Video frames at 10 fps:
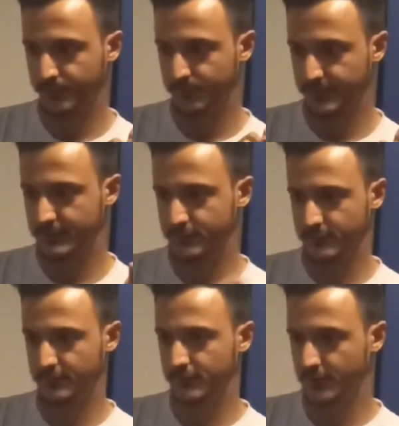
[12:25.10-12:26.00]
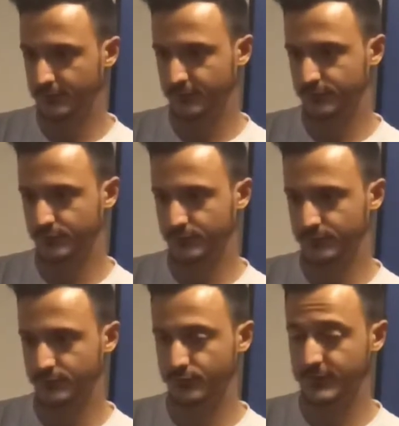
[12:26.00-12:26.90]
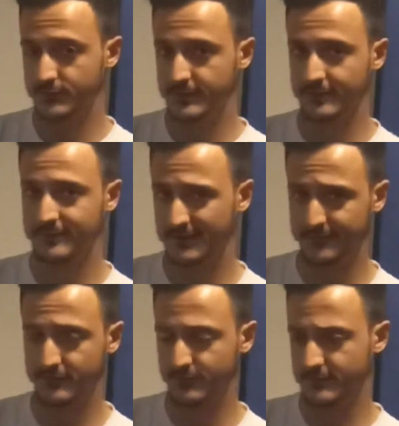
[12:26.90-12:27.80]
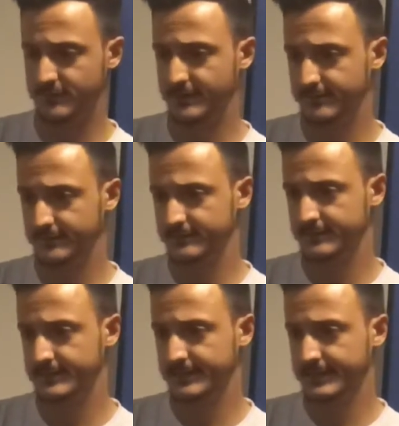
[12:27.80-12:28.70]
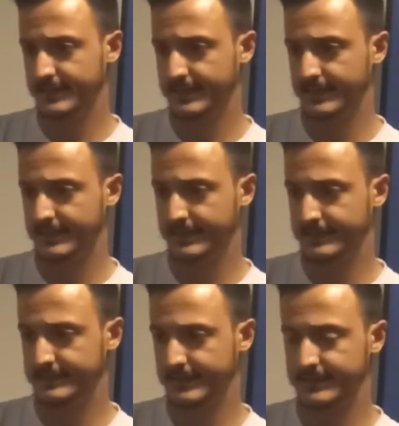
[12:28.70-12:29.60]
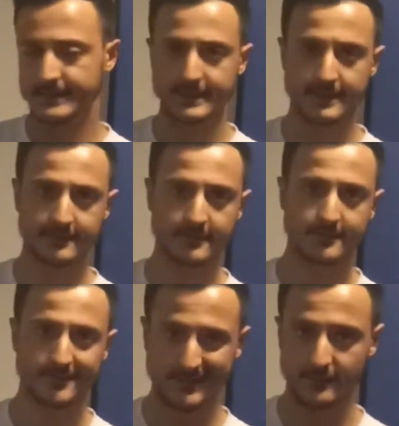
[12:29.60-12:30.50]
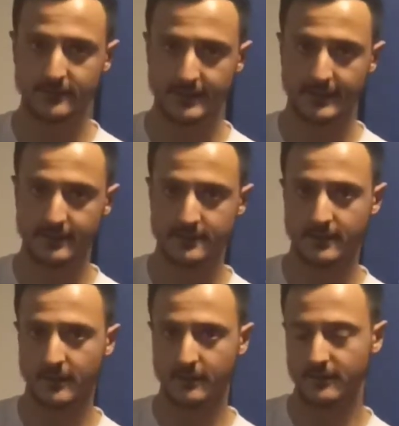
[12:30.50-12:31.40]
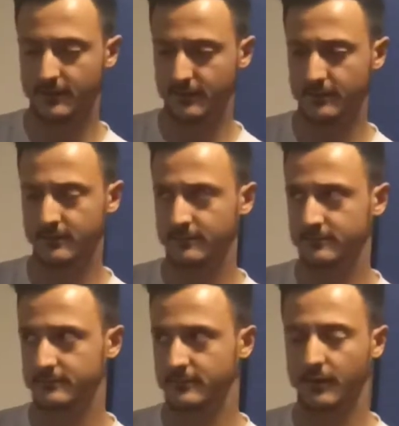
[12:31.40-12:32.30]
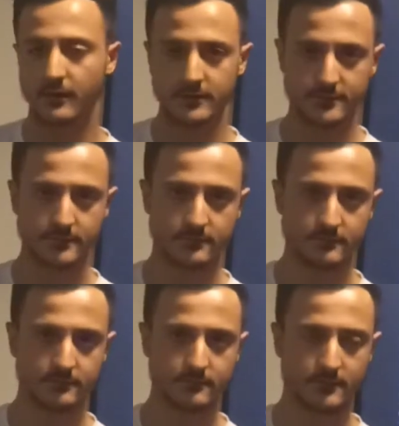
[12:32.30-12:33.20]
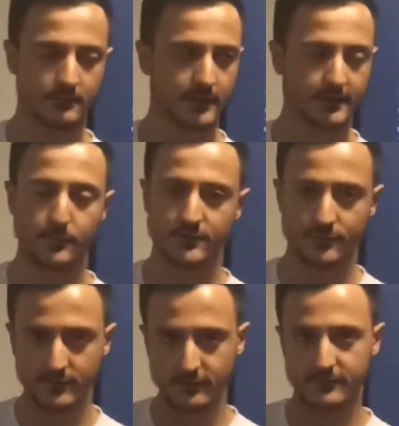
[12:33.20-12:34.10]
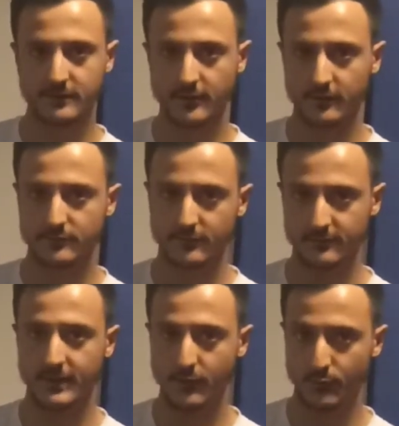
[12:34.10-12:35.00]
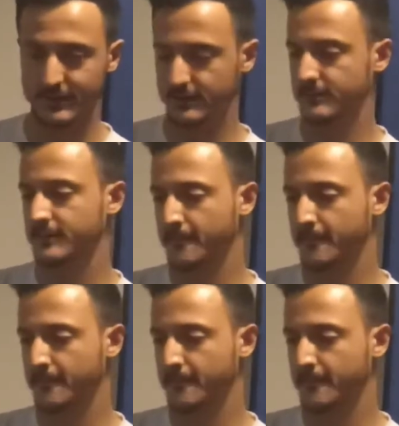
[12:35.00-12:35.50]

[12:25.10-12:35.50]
Bitcoin starts to retrace, if it retraces, that it can still take the majority of these altcoins down with it.